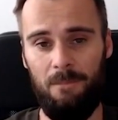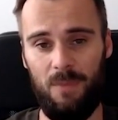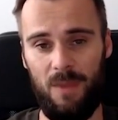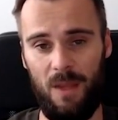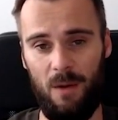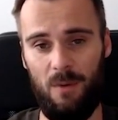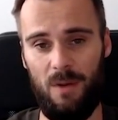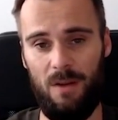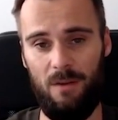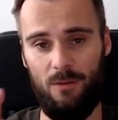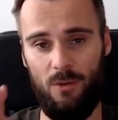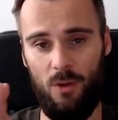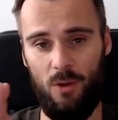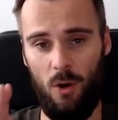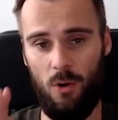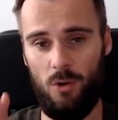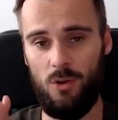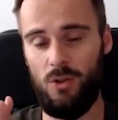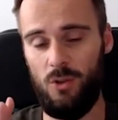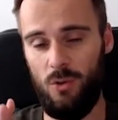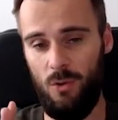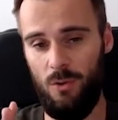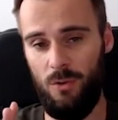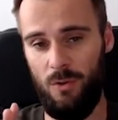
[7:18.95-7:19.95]
Then we have
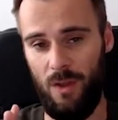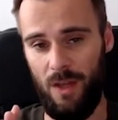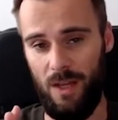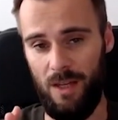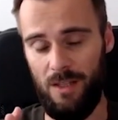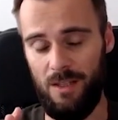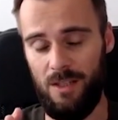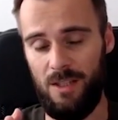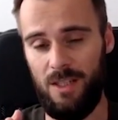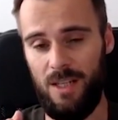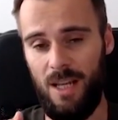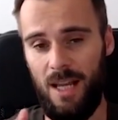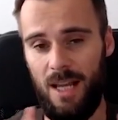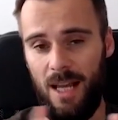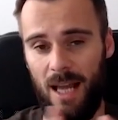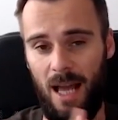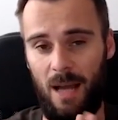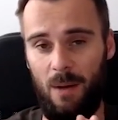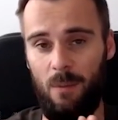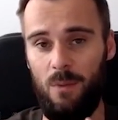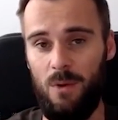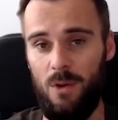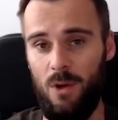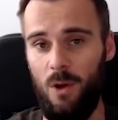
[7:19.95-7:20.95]
those 2 things.
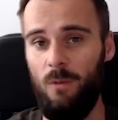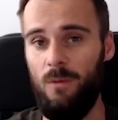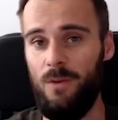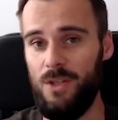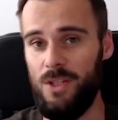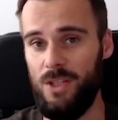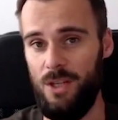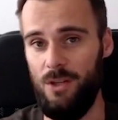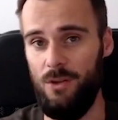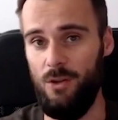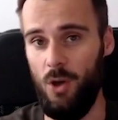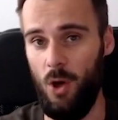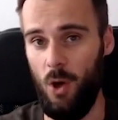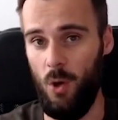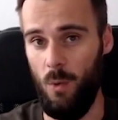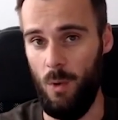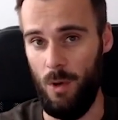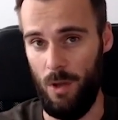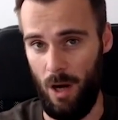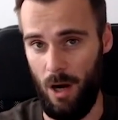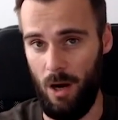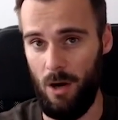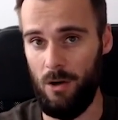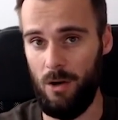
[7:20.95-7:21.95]
And we obviously know
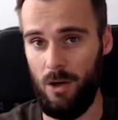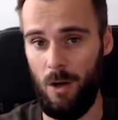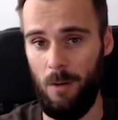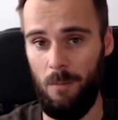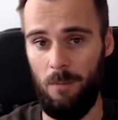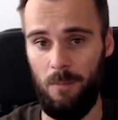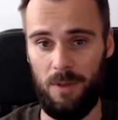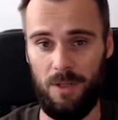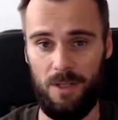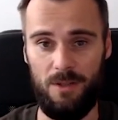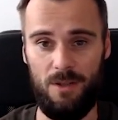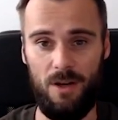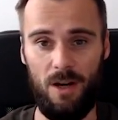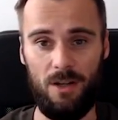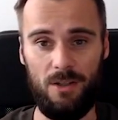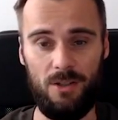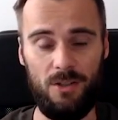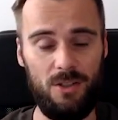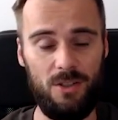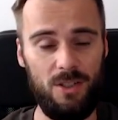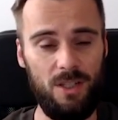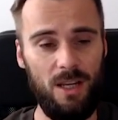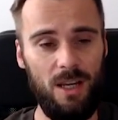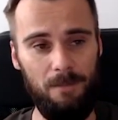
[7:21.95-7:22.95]
what our company
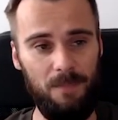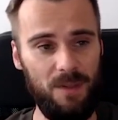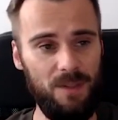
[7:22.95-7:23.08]
does.